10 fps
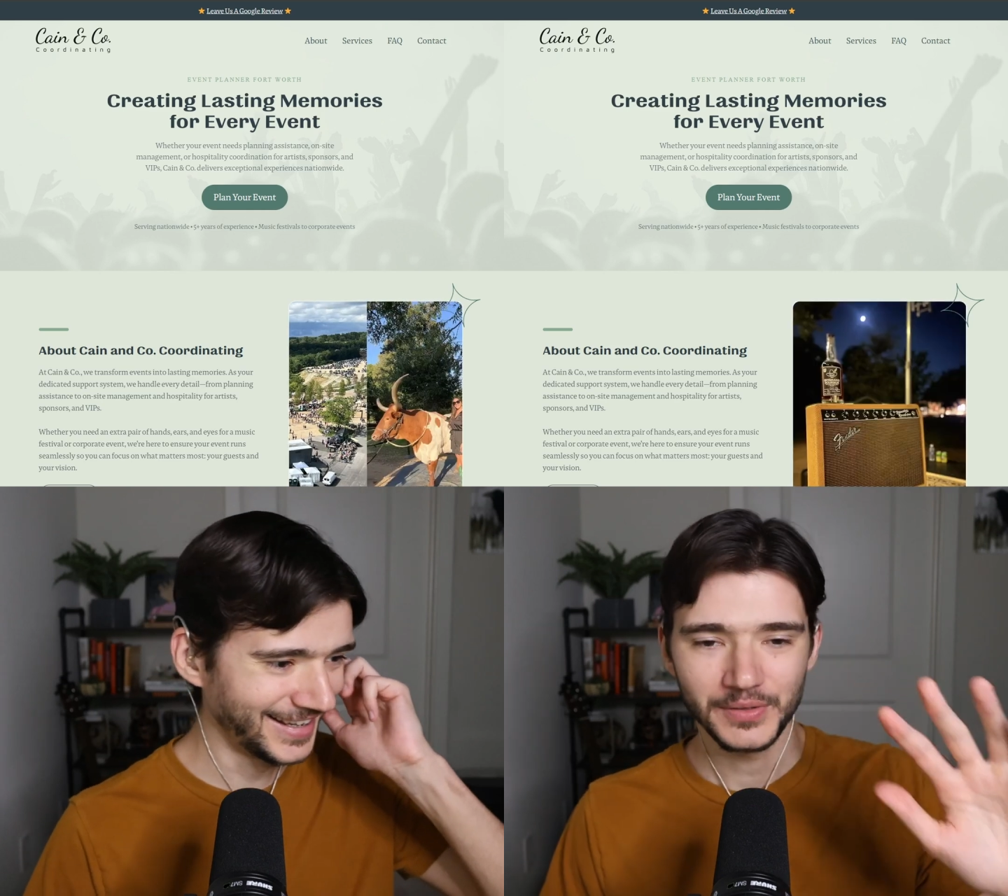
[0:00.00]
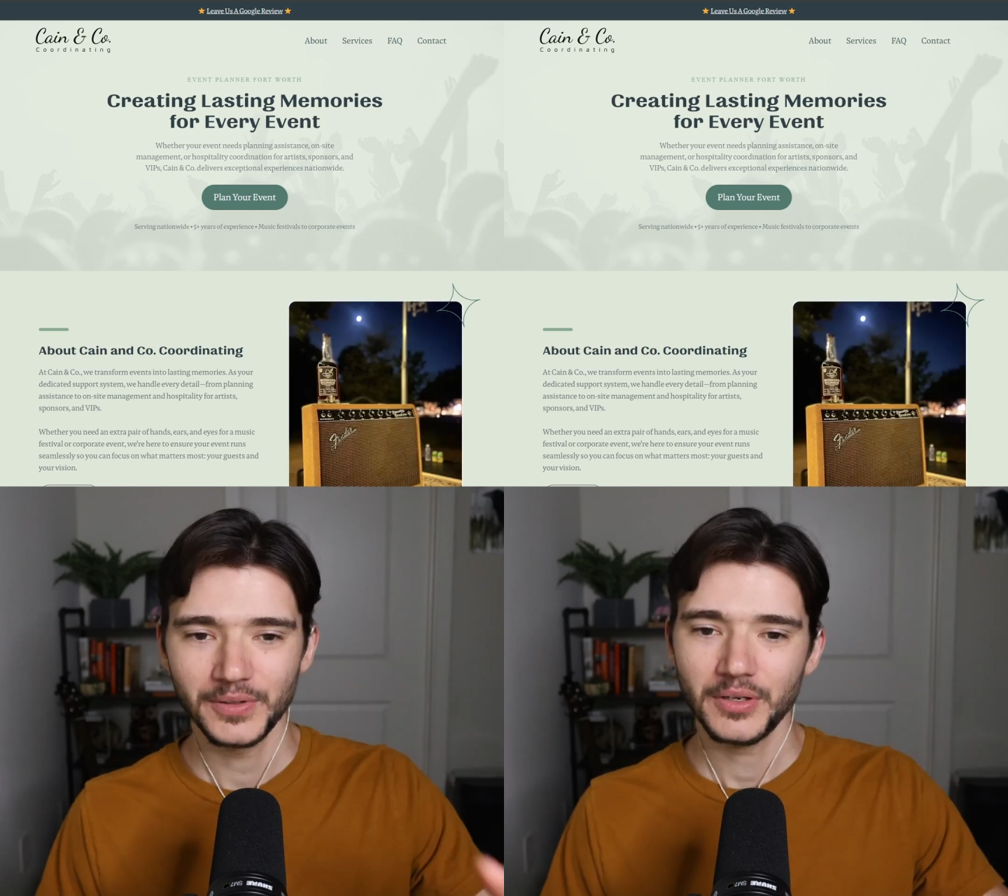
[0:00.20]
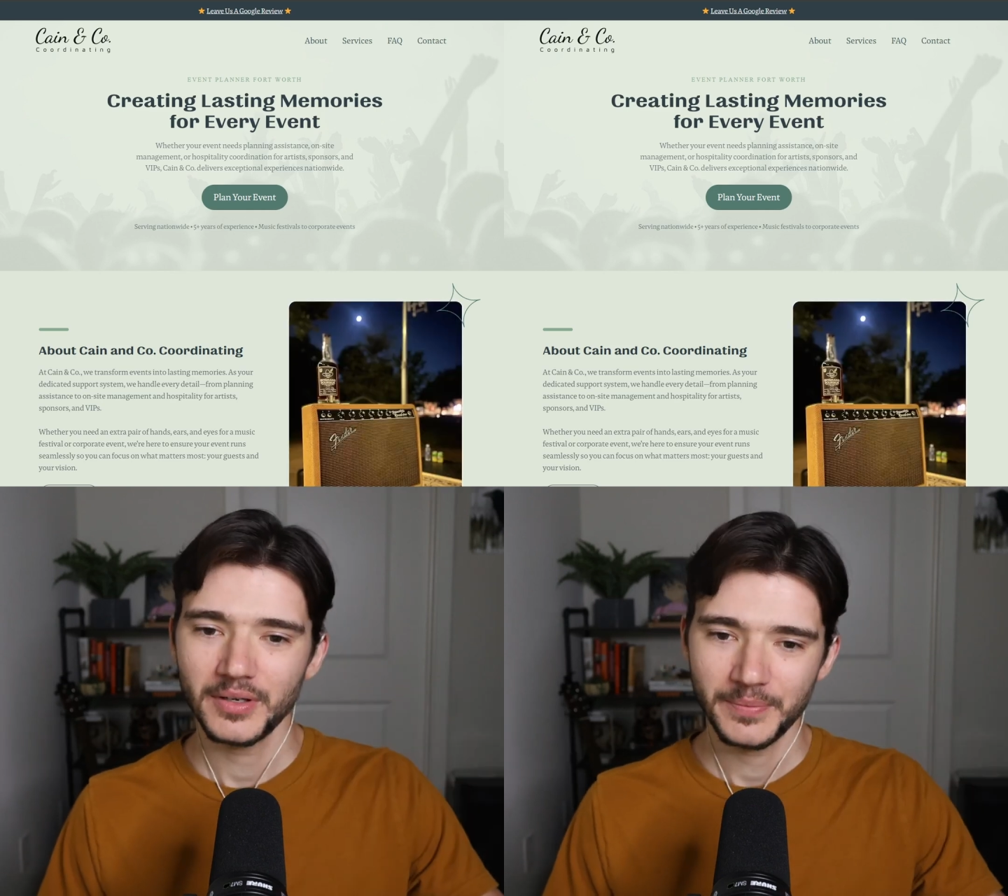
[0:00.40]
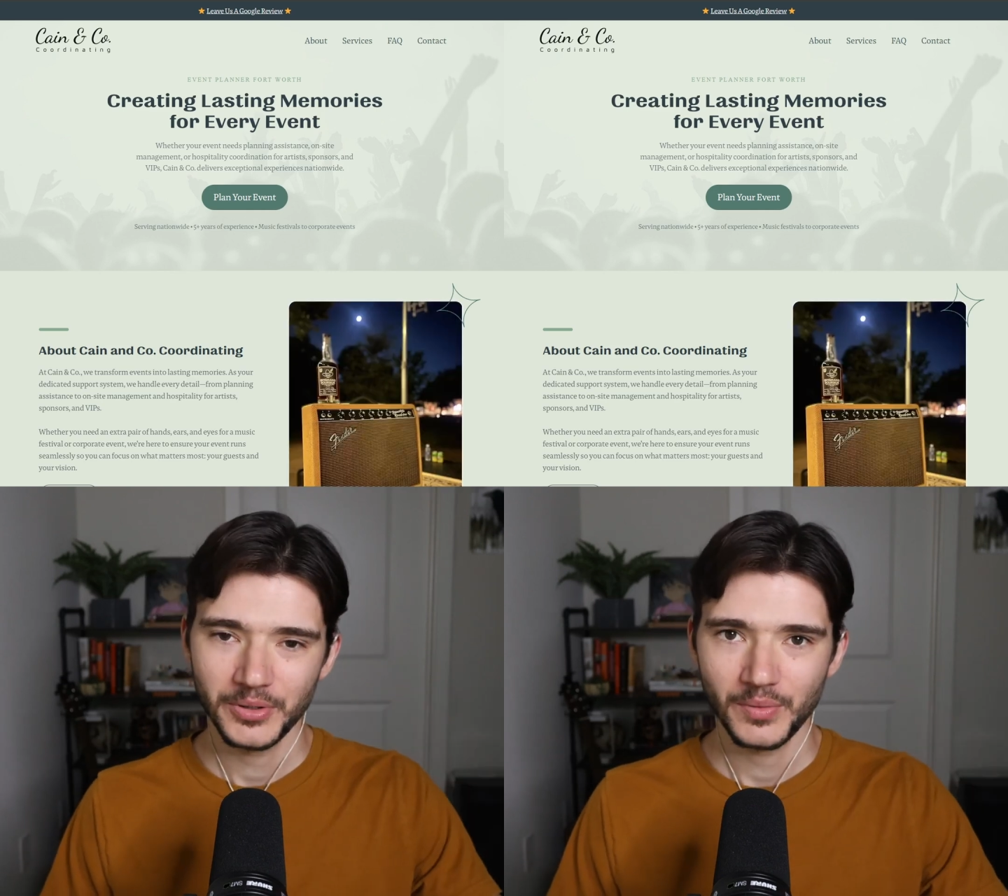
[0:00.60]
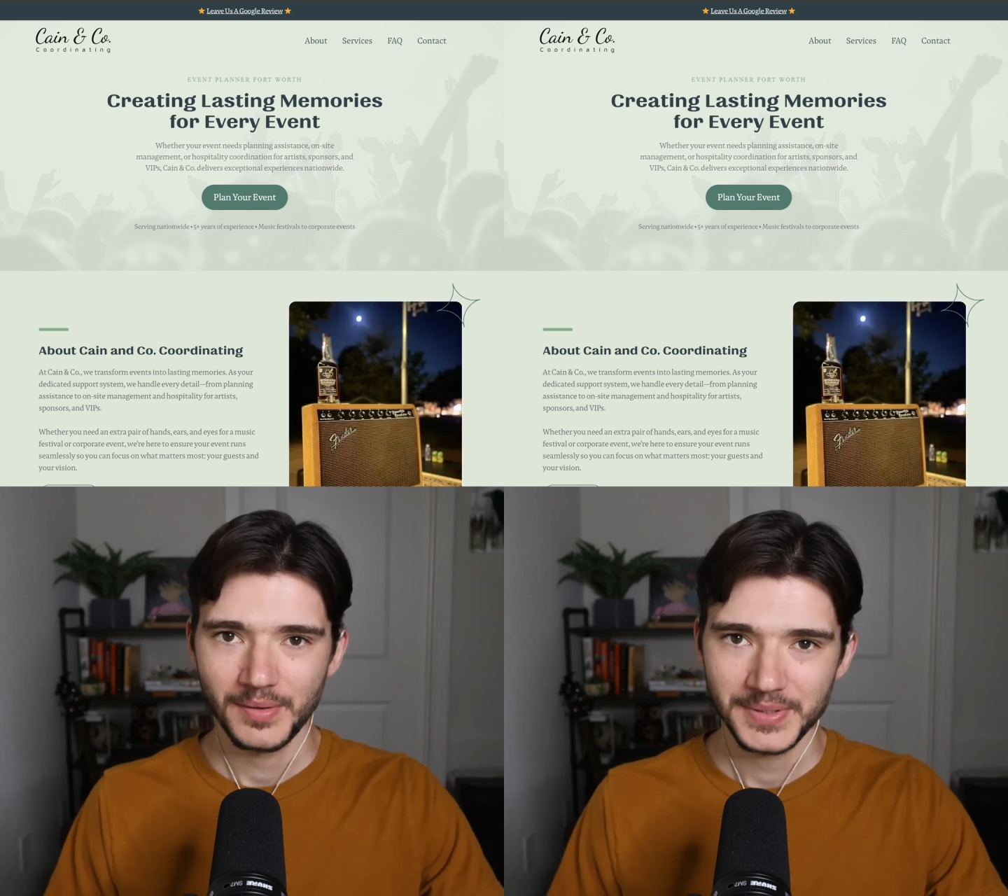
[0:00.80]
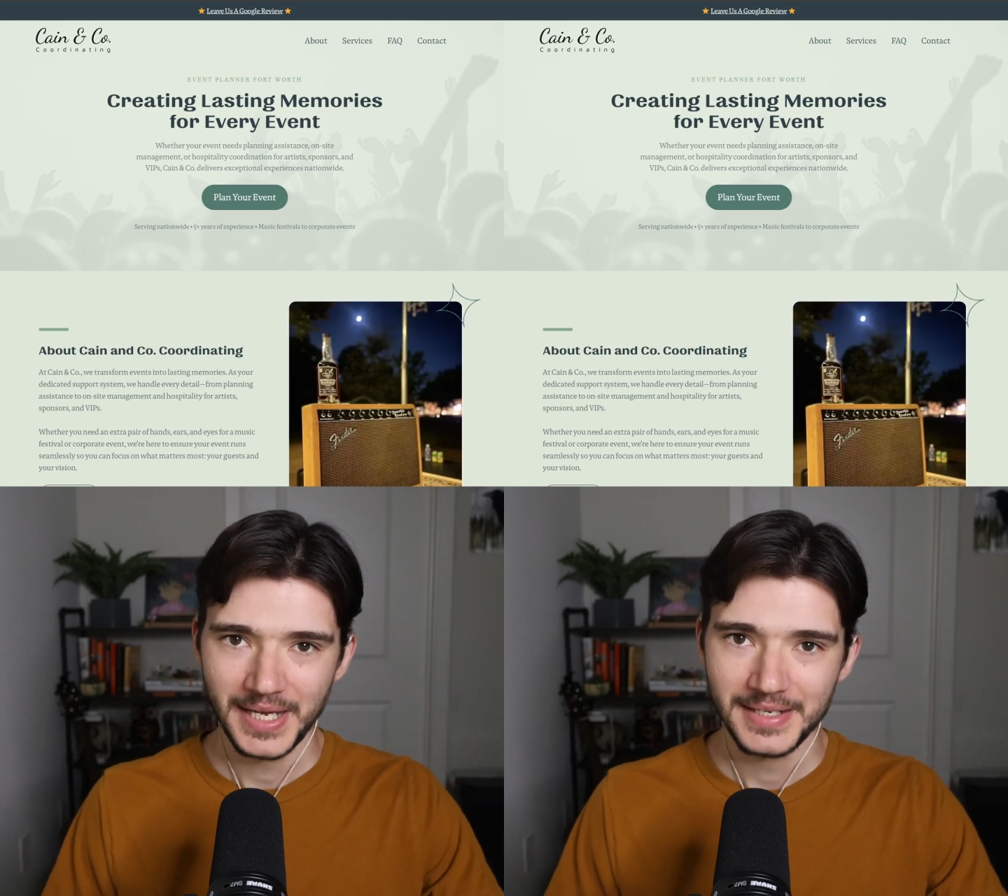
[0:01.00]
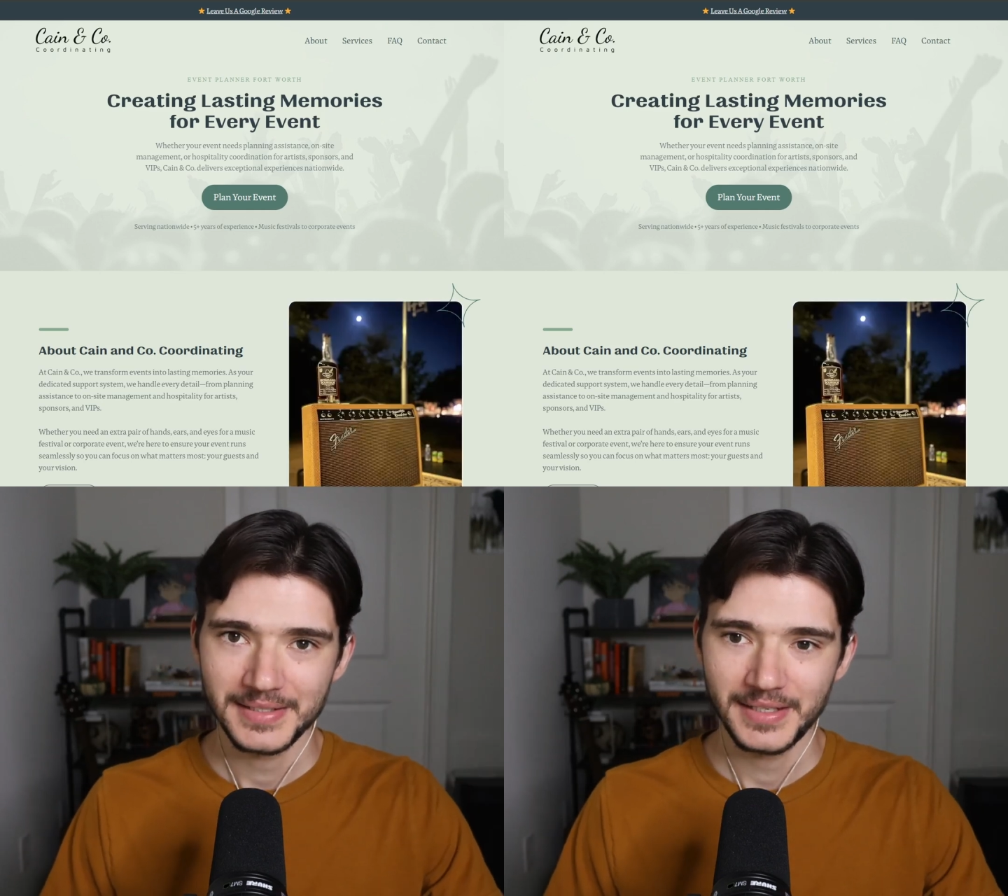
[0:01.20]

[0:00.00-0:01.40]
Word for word: you've loaded up your website